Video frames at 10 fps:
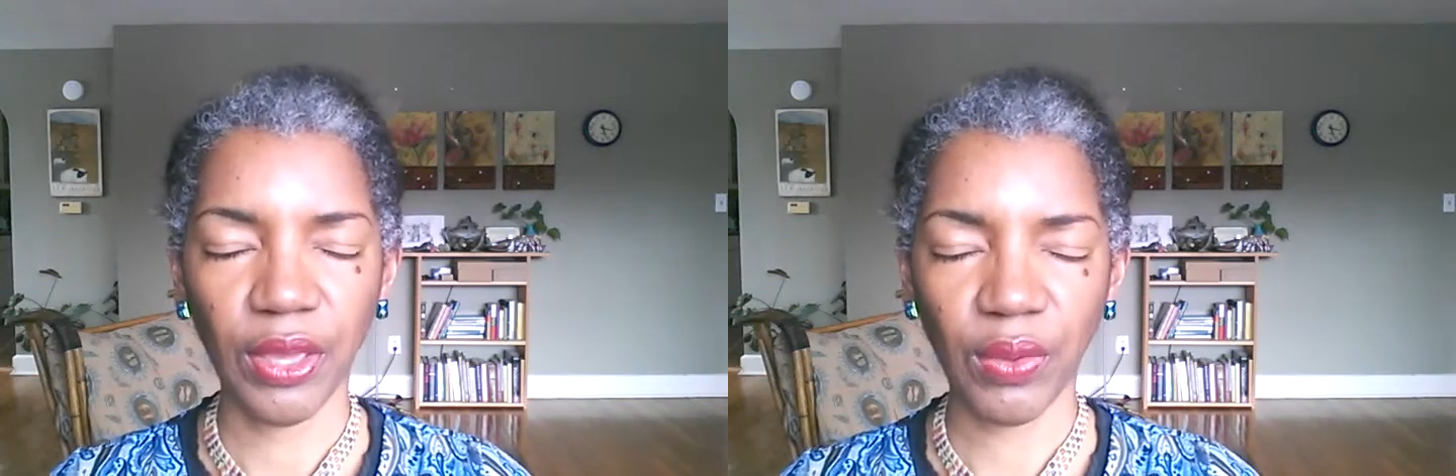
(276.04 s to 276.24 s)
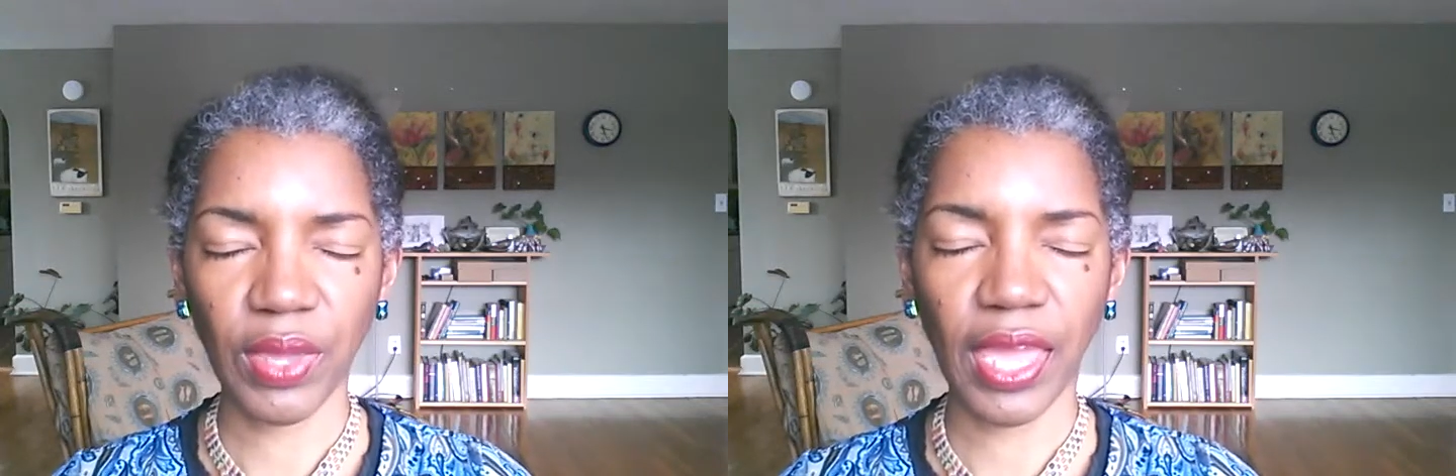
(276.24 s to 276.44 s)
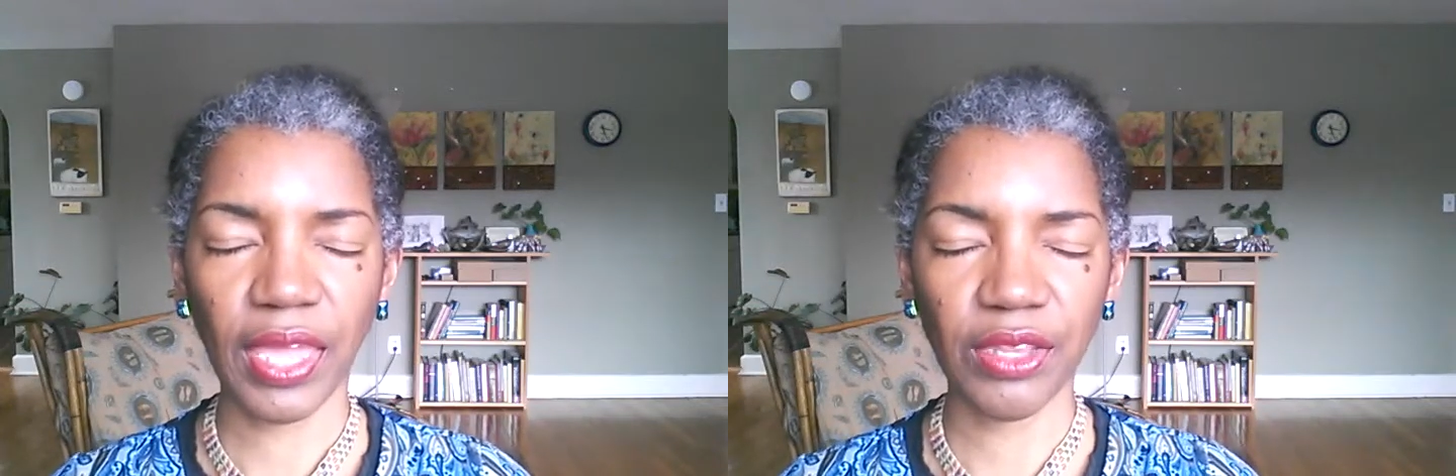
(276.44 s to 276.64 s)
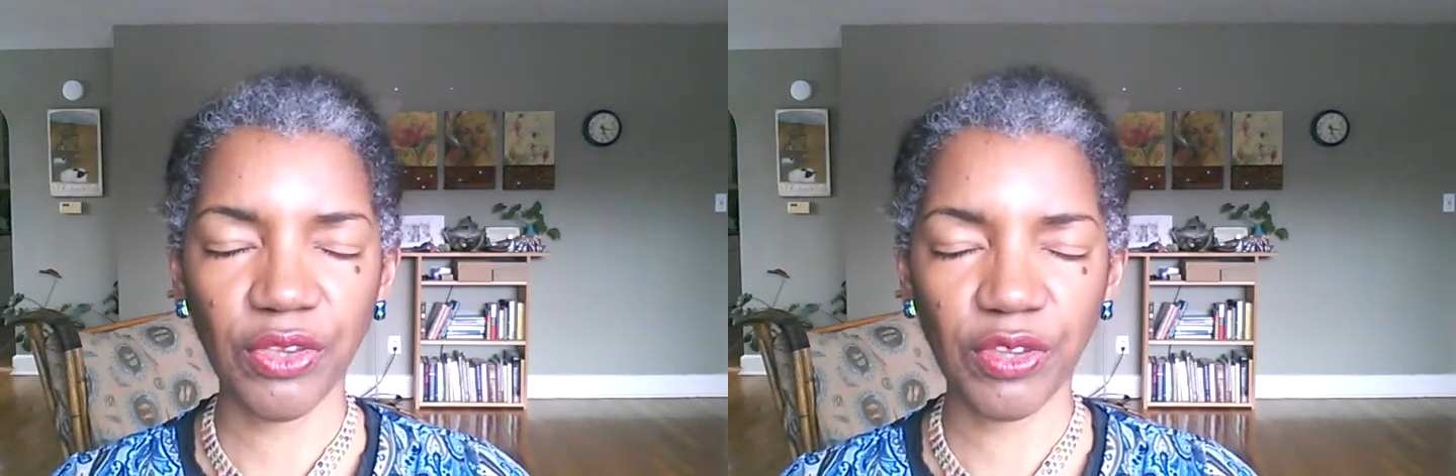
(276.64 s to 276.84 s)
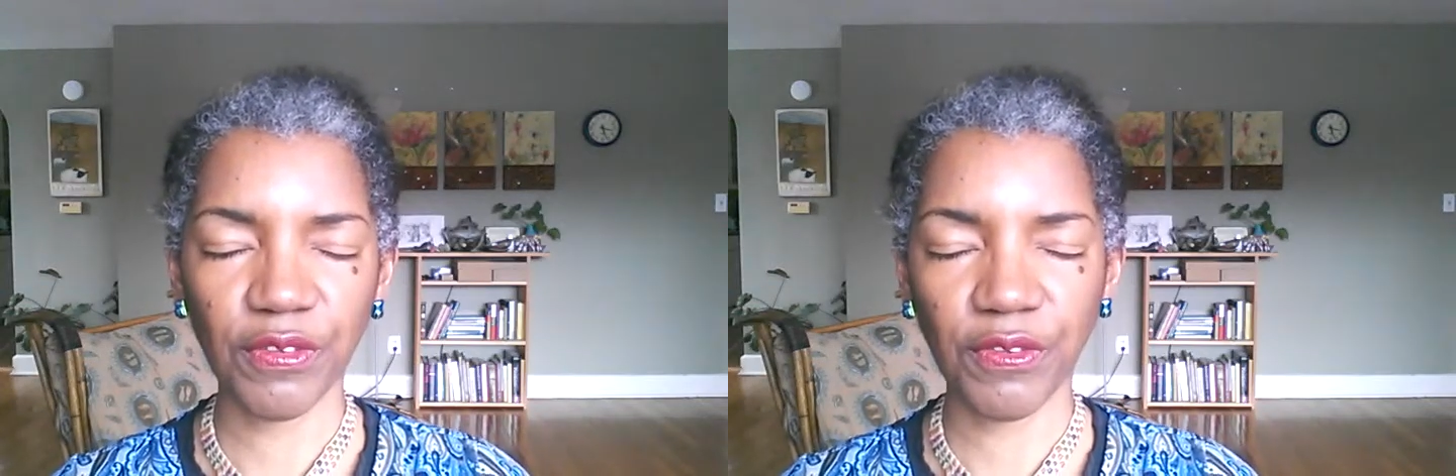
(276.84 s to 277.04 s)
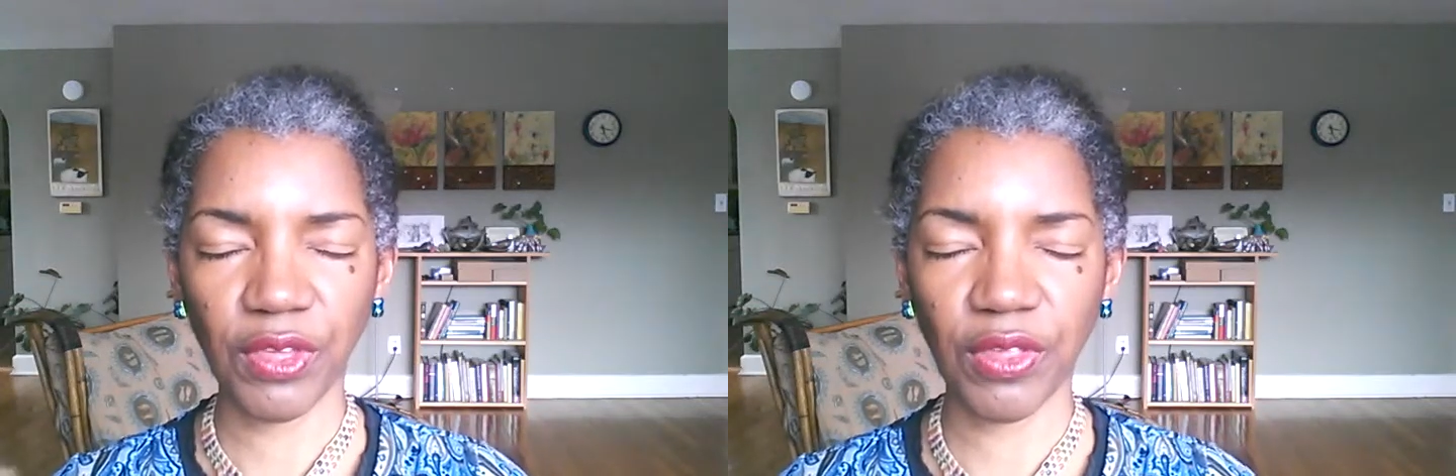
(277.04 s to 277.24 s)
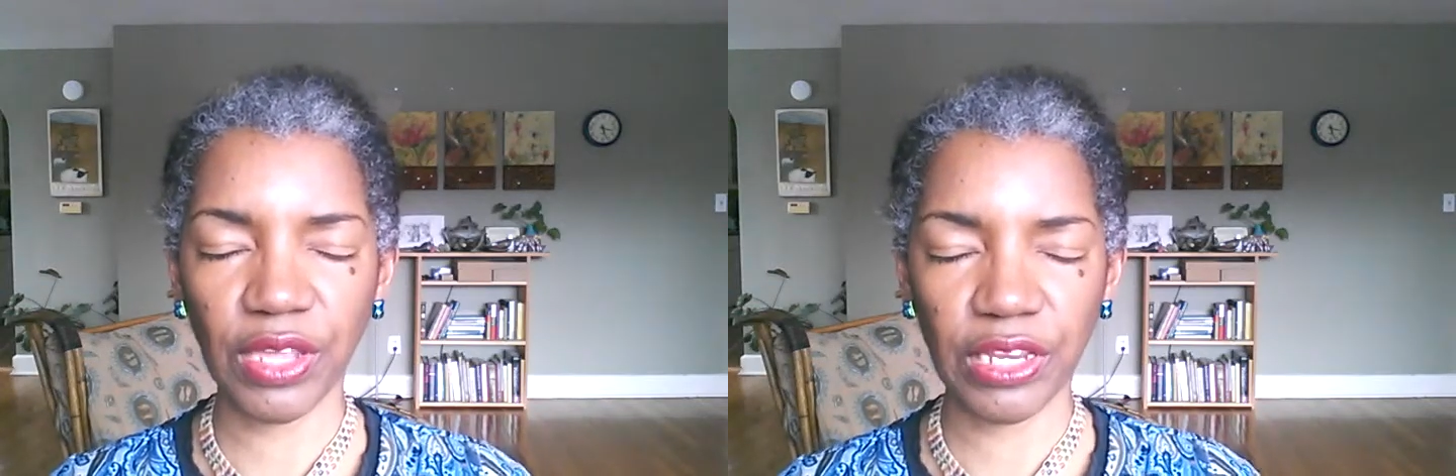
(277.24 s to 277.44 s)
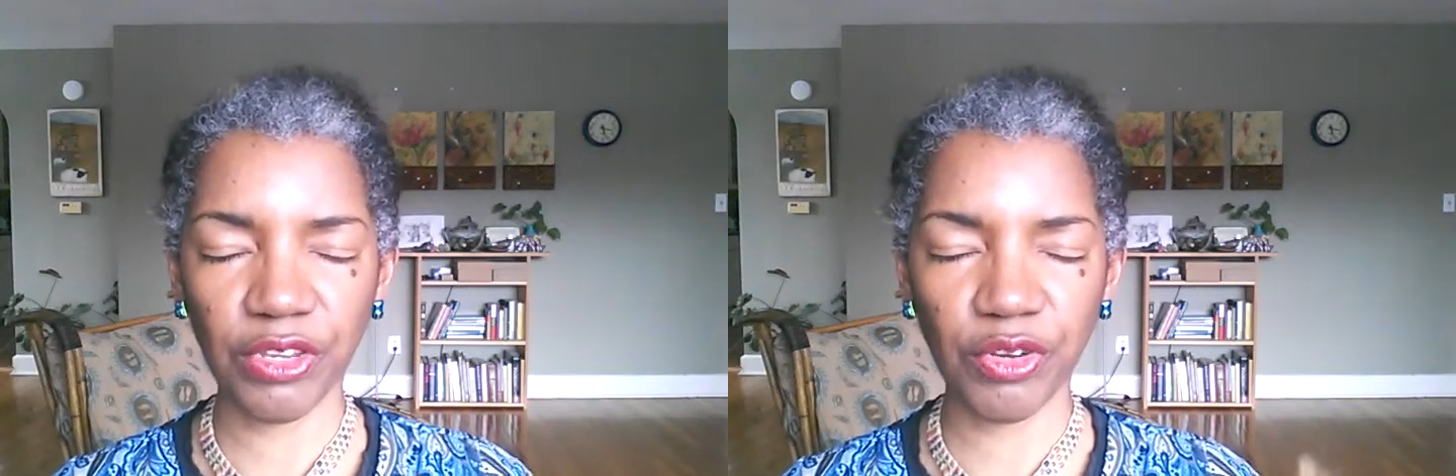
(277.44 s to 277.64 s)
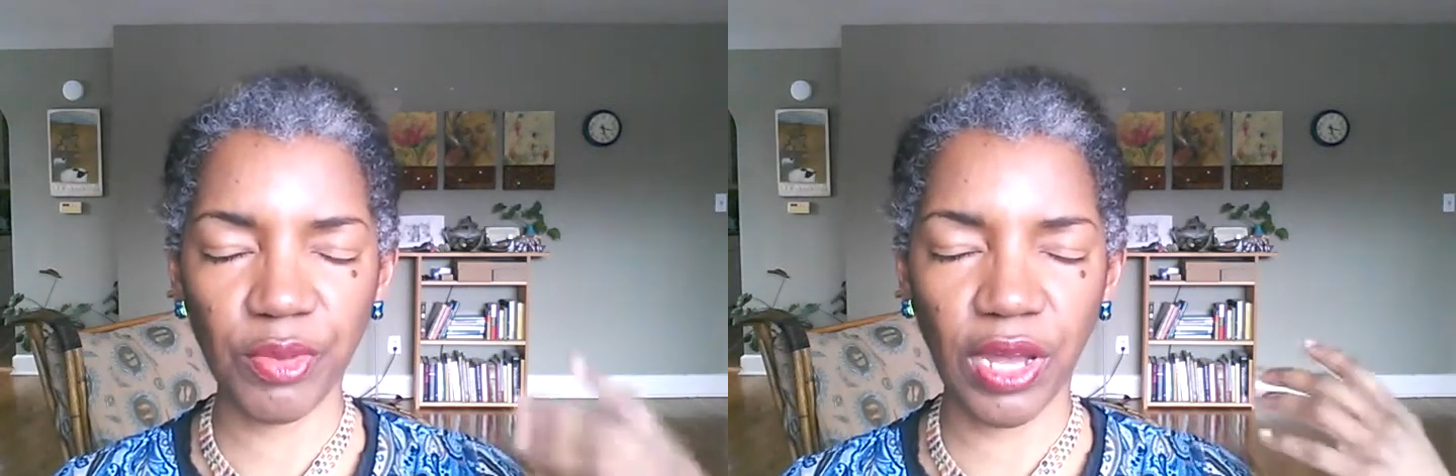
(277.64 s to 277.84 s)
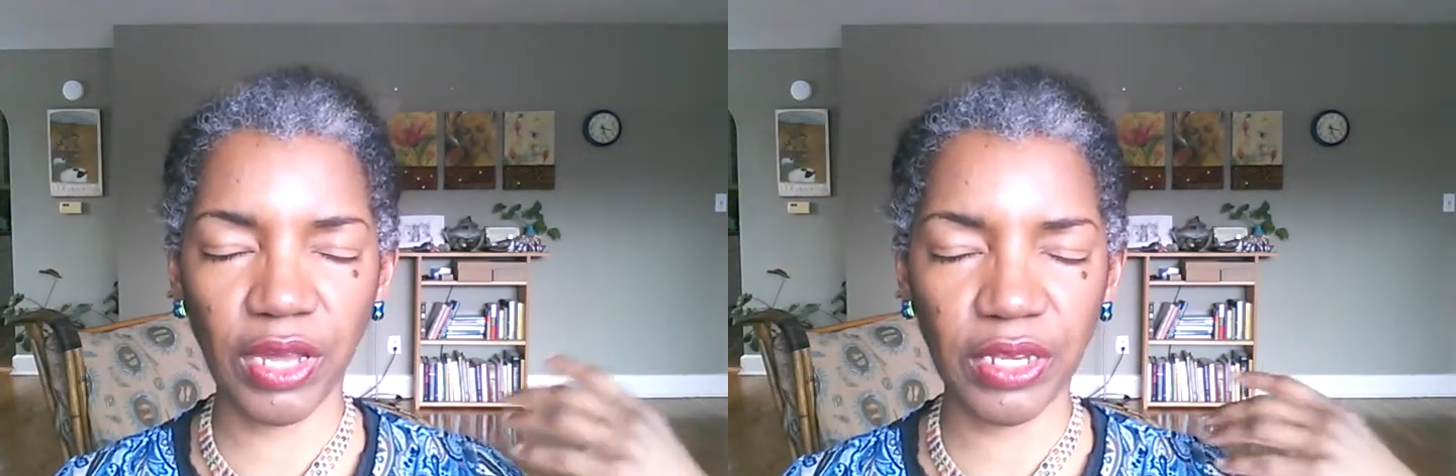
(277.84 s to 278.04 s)
Okay, and you could feel that in your
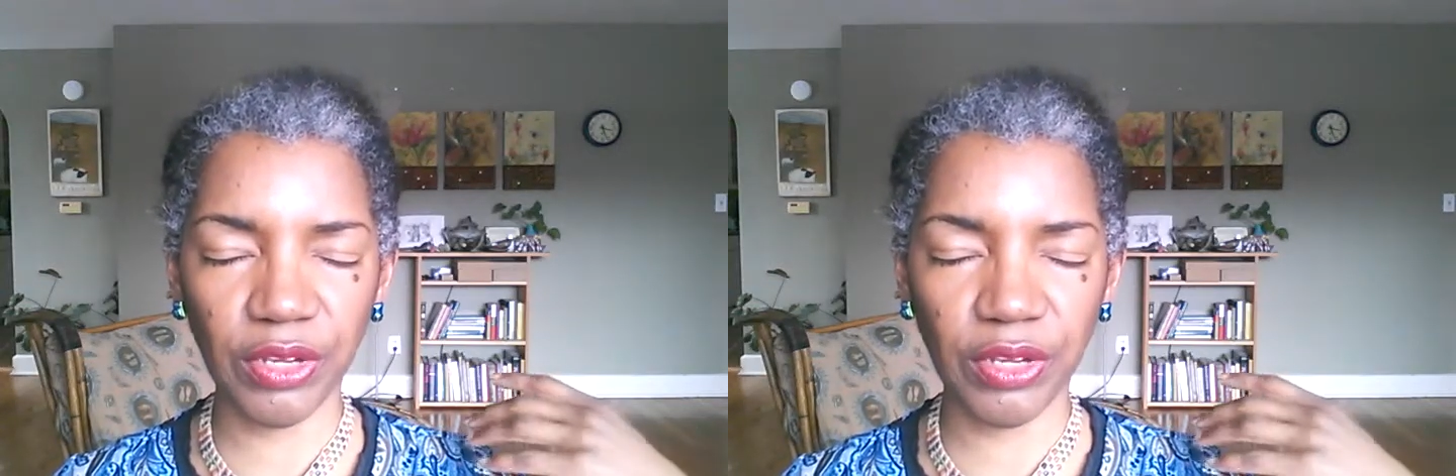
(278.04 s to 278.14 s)
body,